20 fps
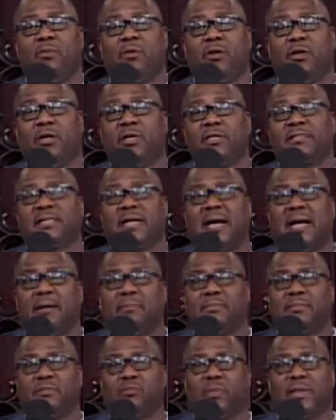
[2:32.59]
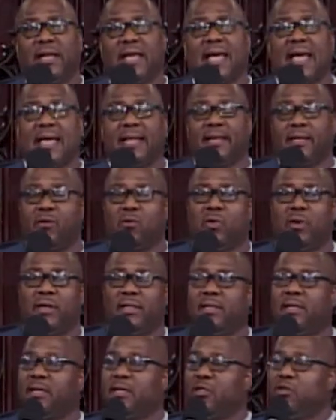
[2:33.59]
Good Times, when they had it
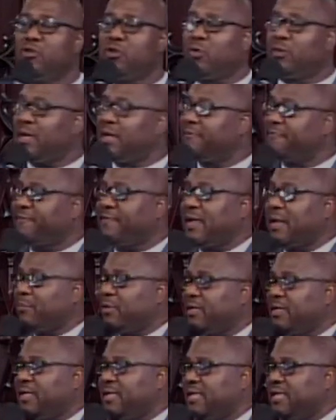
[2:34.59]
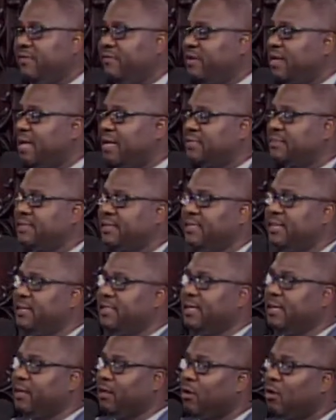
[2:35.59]
on, that family didn't even actually
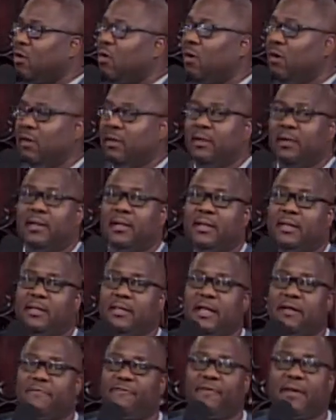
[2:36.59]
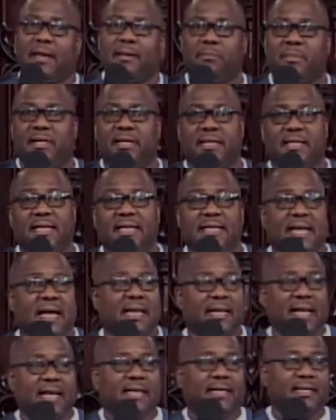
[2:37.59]
get along. That family did
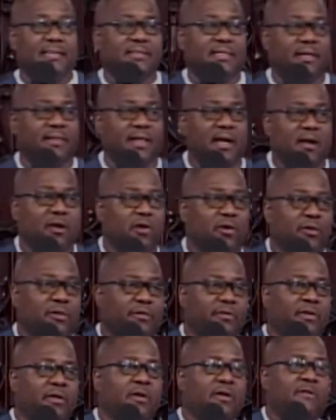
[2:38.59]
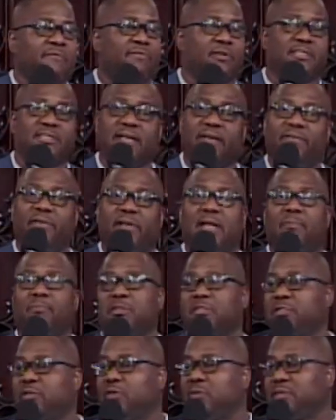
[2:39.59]
not like each other. I heard for 7
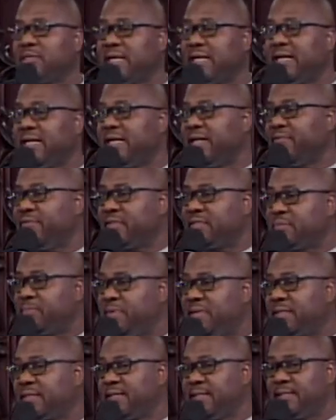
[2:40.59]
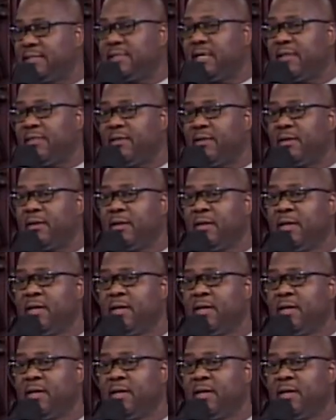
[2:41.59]
episodes, they didn't even speak to each other.